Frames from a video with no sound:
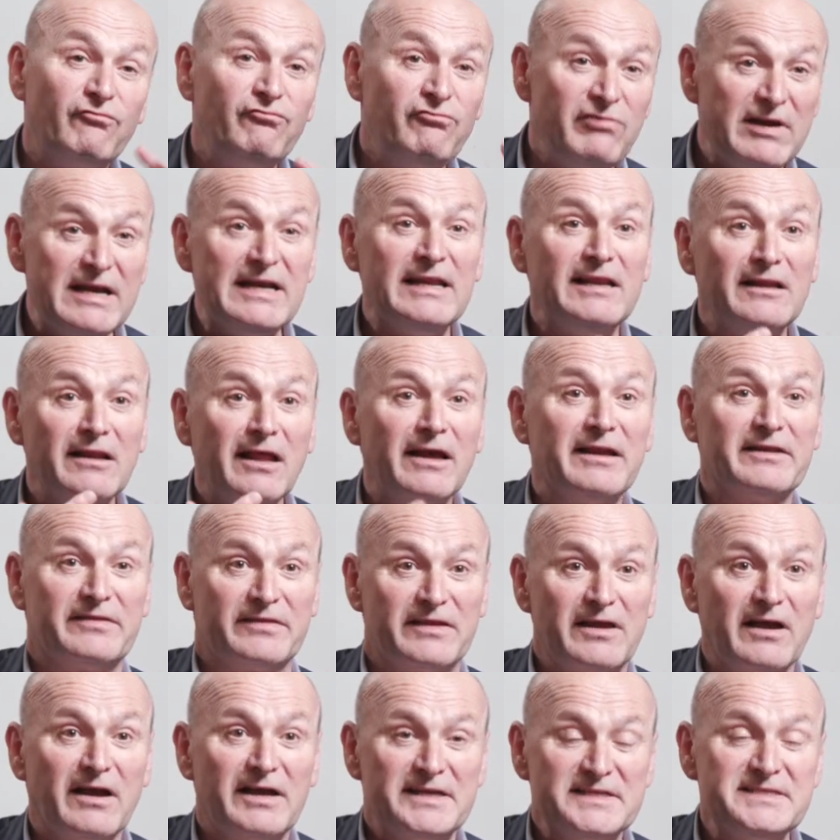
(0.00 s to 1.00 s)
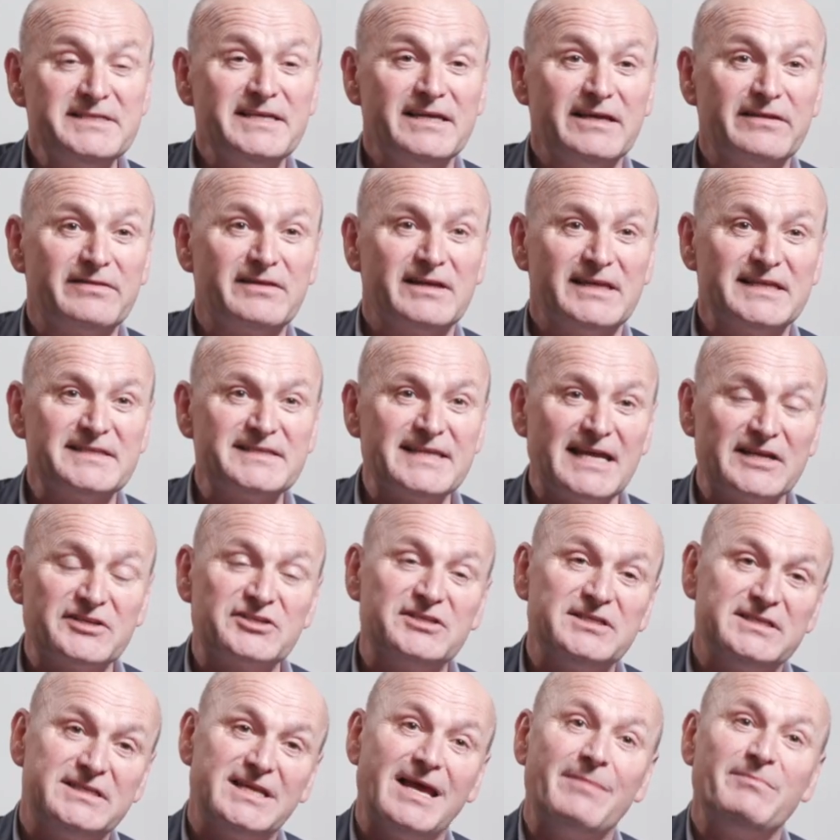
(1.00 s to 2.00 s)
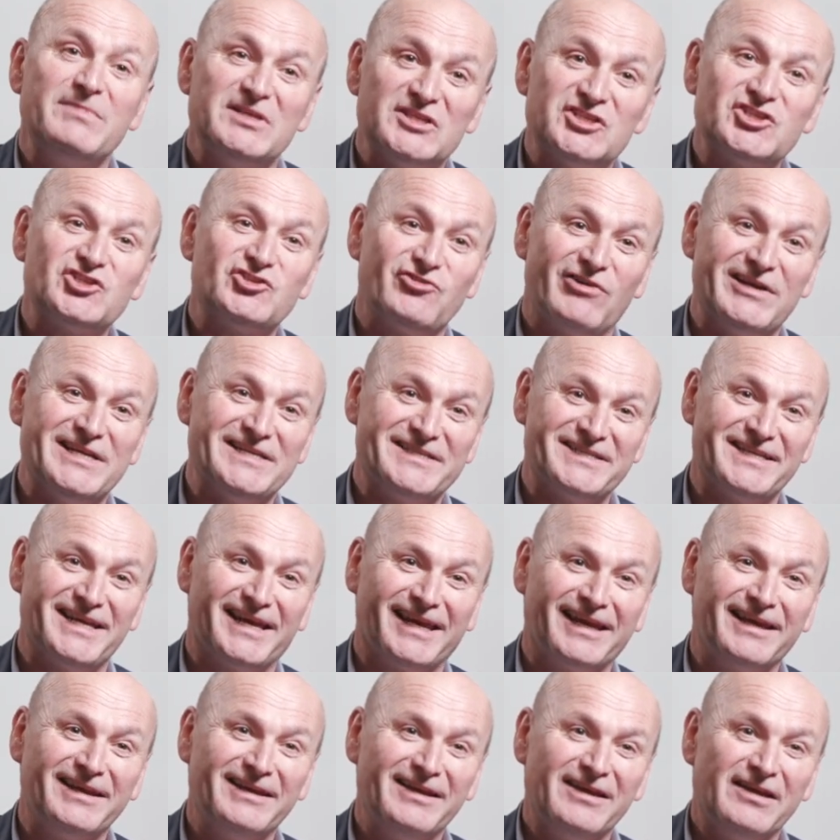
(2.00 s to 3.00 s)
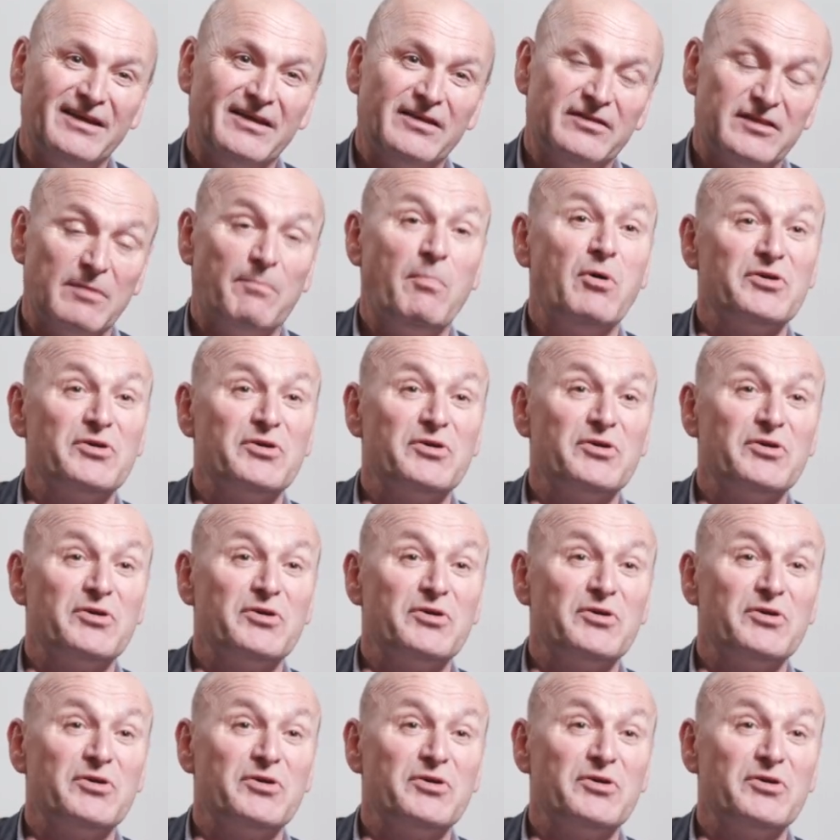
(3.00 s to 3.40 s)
really liked the idea that it's actually demonstrating the